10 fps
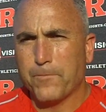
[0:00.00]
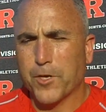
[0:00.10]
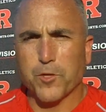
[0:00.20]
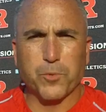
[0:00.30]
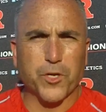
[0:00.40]

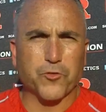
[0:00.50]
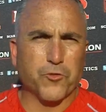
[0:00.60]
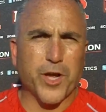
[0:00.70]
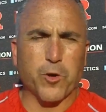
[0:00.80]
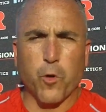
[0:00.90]
the other players
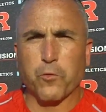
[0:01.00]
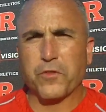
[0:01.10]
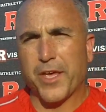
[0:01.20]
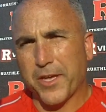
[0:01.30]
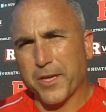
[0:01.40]
are trying to
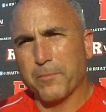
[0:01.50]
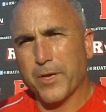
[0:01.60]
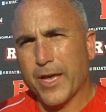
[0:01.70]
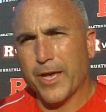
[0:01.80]
overtake him.